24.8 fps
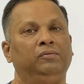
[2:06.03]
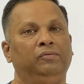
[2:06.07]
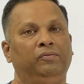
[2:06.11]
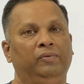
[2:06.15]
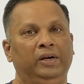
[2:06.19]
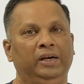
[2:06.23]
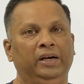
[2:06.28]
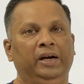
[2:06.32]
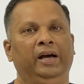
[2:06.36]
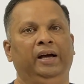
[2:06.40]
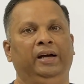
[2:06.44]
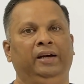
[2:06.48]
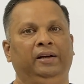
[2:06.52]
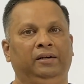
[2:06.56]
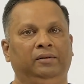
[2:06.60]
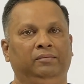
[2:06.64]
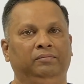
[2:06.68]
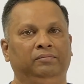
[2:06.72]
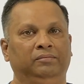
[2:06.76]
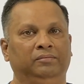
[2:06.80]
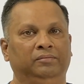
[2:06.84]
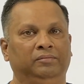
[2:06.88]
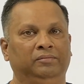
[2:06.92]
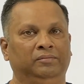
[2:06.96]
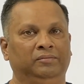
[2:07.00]
Venn diagram.
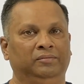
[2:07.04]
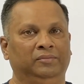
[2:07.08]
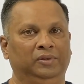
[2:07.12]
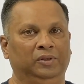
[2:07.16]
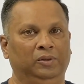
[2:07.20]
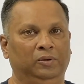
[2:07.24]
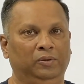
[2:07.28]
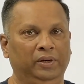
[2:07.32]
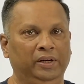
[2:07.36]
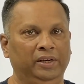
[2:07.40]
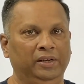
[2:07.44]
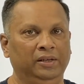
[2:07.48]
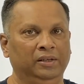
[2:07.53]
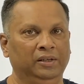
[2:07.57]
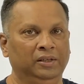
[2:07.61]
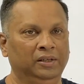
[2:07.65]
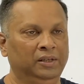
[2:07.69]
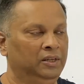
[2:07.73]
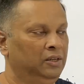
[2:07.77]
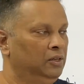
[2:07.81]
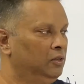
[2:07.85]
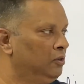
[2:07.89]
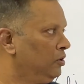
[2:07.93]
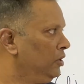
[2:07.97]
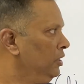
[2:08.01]
Okay.
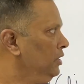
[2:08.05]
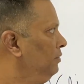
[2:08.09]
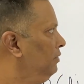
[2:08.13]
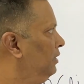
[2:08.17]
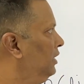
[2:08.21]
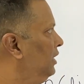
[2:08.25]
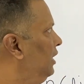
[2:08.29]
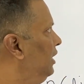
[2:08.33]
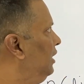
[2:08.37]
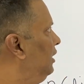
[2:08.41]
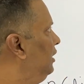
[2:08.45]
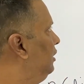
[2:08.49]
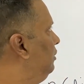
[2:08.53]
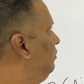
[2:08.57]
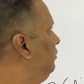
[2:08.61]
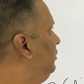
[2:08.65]
Drawing Venn diagram